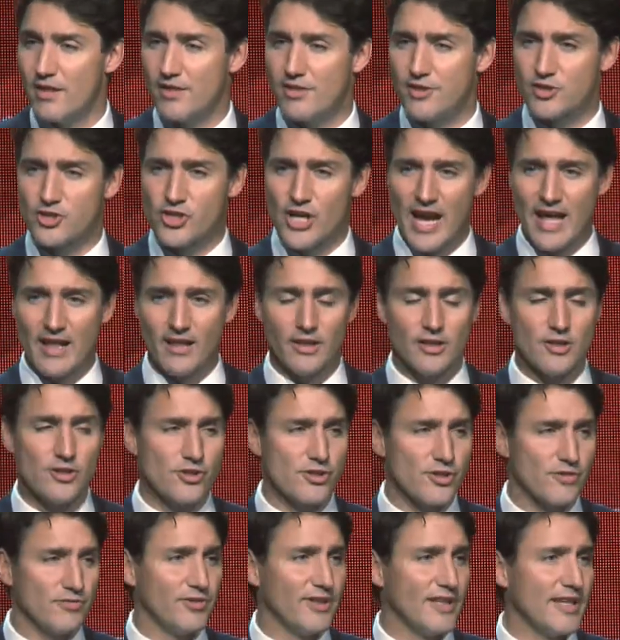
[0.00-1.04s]
the
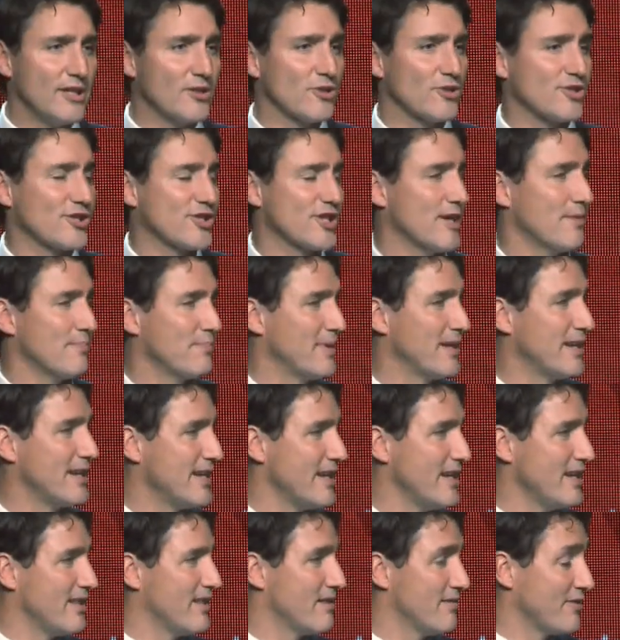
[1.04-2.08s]
challenge of leadership,
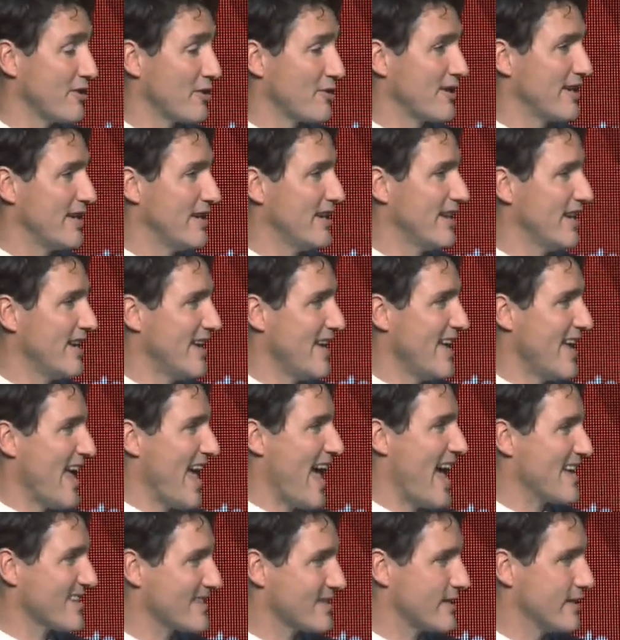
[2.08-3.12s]
indeed the very
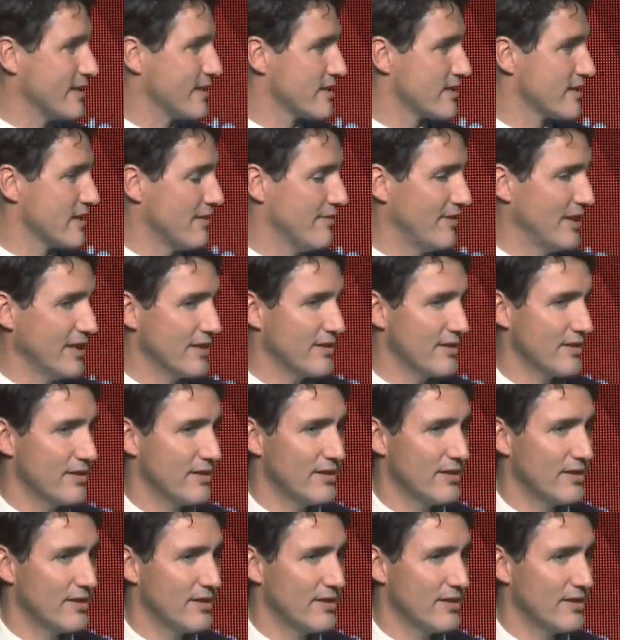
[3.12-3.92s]
essence of it,